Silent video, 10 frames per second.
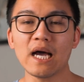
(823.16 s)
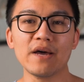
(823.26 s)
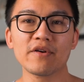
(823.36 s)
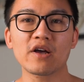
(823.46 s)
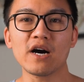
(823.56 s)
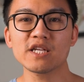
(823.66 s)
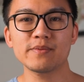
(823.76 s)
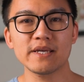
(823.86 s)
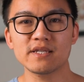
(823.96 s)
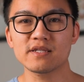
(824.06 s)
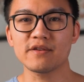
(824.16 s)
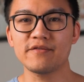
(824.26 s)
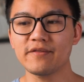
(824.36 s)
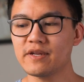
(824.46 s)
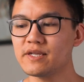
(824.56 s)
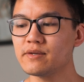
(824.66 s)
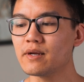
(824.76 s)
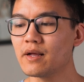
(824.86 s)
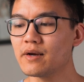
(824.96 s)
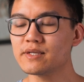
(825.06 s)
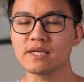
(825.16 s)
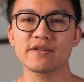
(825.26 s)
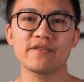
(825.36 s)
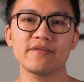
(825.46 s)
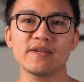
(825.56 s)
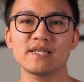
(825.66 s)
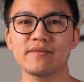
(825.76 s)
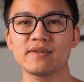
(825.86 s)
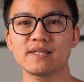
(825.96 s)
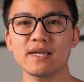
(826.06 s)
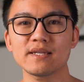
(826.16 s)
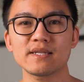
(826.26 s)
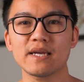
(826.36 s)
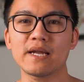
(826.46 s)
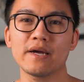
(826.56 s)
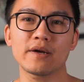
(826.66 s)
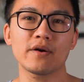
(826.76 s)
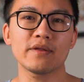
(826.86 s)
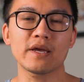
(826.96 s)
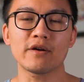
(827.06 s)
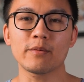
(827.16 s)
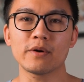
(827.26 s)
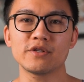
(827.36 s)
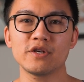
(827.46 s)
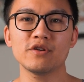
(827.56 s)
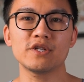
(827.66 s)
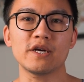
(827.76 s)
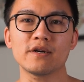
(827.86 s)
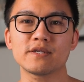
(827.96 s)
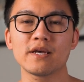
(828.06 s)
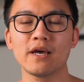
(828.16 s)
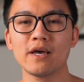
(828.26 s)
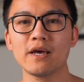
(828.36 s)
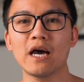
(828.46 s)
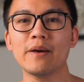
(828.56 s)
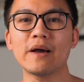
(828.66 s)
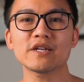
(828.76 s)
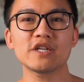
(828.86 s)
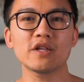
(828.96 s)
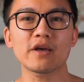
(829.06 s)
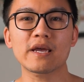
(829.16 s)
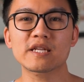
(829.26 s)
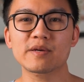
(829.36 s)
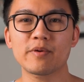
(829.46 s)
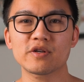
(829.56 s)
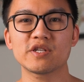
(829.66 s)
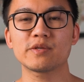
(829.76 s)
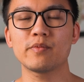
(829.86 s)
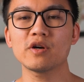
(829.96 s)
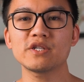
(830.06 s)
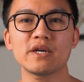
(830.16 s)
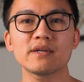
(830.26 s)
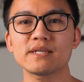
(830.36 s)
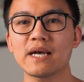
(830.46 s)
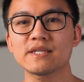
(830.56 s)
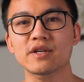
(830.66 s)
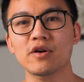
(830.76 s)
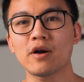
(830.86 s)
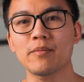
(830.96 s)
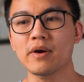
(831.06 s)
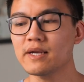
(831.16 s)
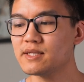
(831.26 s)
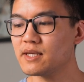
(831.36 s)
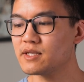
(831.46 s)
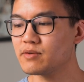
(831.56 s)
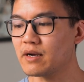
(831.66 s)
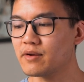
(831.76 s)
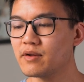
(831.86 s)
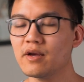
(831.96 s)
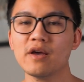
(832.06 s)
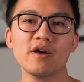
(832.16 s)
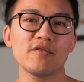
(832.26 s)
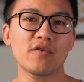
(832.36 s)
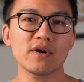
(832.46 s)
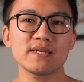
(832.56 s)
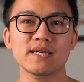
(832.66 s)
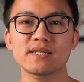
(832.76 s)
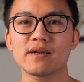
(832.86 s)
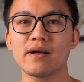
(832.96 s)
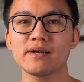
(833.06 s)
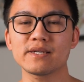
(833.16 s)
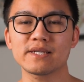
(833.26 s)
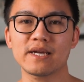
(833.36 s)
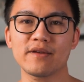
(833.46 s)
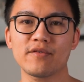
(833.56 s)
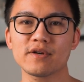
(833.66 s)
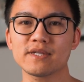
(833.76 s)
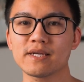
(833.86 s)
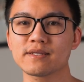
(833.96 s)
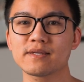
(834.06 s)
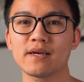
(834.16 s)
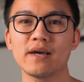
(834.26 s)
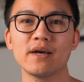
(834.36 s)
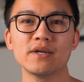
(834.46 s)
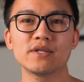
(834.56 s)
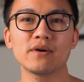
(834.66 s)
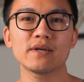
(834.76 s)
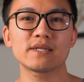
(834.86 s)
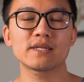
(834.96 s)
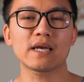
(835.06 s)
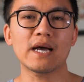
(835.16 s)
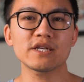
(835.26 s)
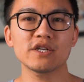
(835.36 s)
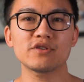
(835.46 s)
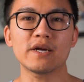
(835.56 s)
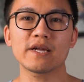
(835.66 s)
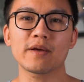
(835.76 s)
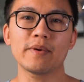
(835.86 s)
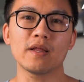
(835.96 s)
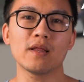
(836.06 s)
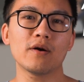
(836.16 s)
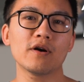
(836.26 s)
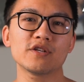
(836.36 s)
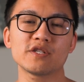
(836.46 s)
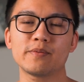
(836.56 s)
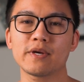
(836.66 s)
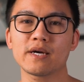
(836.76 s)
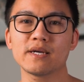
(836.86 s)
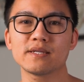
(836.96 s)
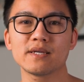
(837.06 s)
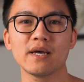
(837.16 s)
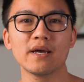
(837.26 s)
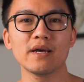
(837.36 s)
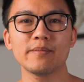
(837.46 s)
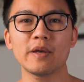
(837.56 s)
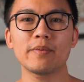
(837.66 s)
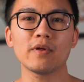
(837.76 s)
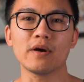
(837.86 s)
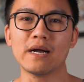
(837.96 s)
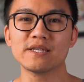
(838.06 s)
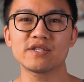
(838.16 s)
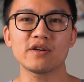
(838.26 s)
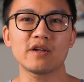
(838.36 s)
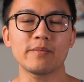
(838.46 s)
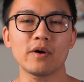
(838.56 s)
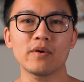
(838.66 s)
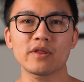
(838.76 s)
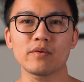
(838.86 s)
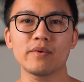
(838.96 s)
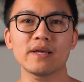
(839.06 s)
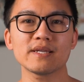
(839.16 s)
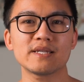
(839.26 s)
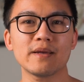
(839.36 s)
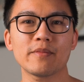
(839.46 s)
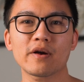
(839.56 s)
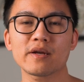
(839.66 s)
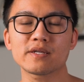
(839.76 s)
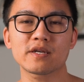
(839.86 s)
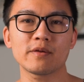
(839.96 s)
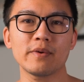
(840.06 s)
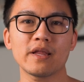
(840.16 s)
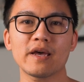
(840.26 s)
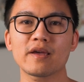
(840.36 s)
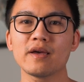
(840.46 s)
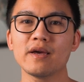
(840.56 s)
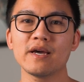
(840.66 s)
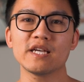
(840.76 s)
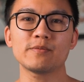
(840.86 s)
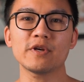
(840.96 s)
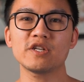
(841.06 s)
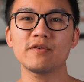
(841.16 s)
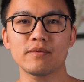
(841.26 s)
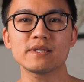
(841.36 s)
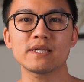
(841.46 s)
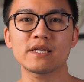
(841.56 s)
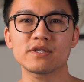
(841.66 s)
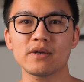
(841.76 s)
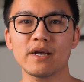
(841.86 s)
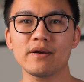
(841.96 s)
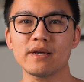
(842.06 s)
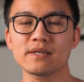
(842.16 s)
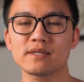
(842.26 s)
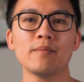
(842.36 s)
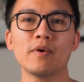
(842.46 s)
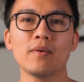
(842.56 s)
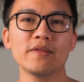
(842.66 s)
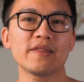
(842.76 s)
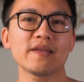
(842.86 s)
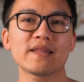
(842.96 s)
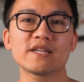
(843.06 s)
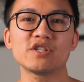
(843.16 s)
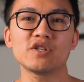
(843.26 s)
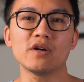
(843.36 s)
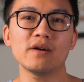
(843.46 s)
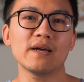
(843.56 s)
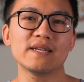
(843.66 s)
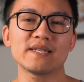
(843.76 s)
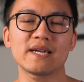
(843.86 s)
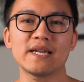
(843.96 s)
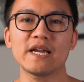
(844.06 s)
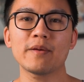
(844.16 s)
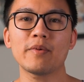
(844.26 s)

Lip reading: I have a cost basis of $52.57, and I currently own about 2 shares. I'm actually looking to purchase more shares as the current price is around $46.94. So it's actually trending a bit lower just because people are uncertain about what the real estate market's going to be like, especially for residential areas. But one thing that's sure is the Canadian